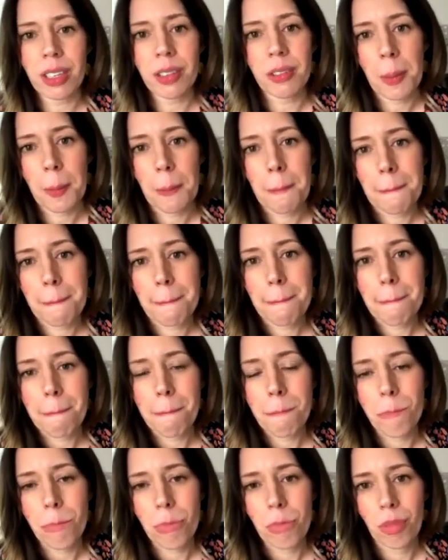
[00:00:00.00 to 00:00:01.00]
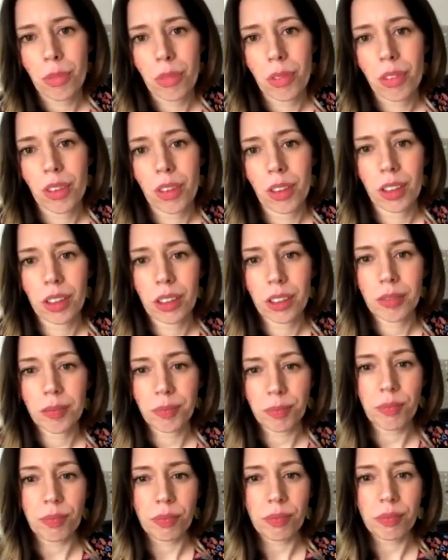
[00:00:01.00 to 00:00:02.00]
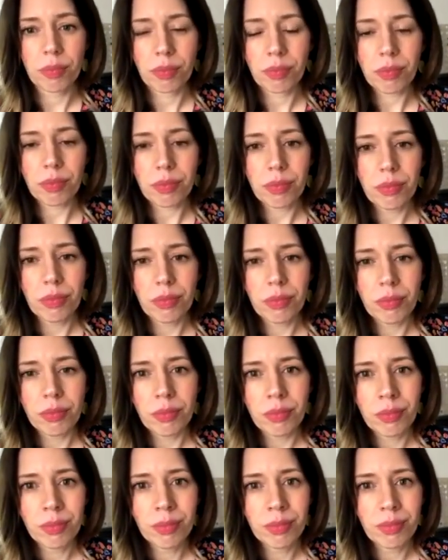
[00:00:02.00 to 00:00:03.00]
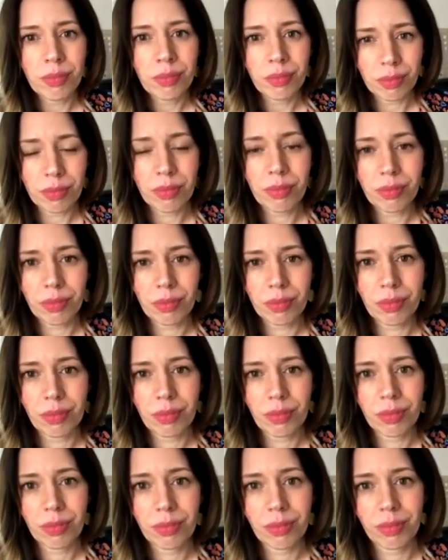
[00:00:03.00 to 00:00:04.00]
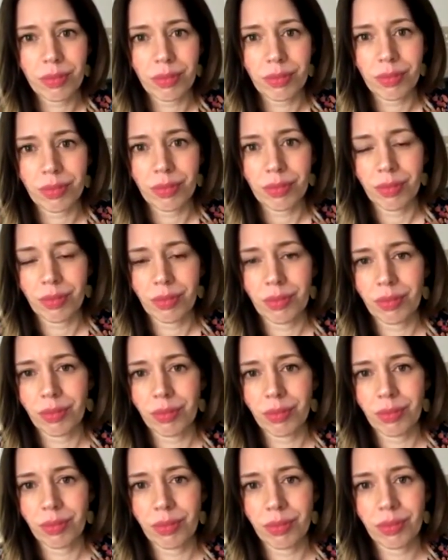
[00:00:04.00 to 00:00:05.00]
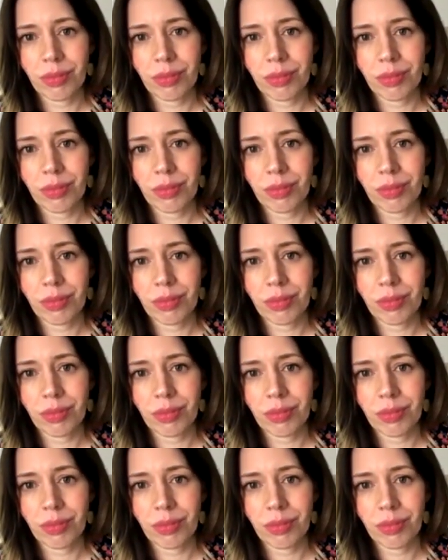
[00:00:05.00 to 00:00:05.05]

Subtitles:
[no speech]